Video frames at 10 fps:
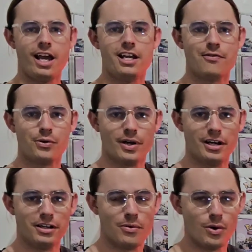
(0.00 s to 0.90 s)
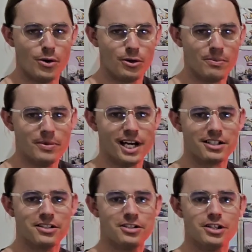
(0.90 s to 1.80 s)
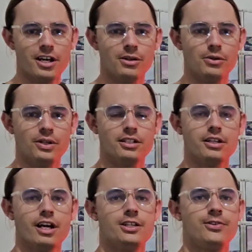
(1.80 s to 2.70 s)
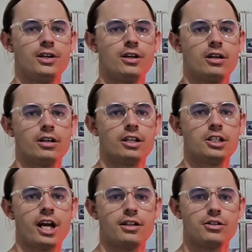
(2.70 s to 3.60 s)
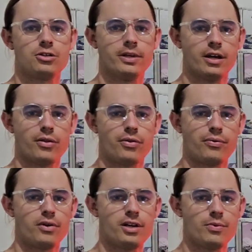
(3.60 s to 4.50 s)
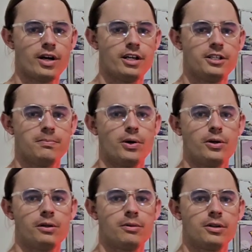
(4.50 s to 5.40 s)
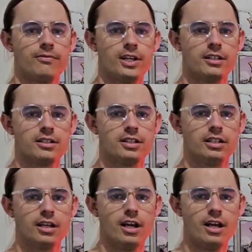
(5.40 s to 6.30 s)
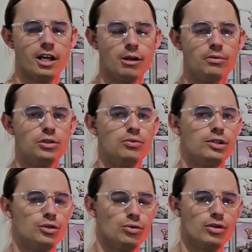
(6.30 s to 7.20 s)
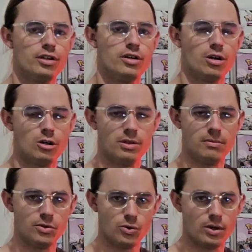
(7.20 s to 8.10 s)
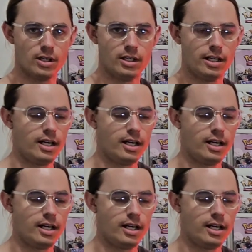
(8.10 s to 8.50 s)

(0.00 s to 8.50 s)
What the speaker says: Hey everyone, welcome back to the channel. In today's video, I'm going to chat to you about 3 ways Pokemon investing helps you enjoy the hobby more.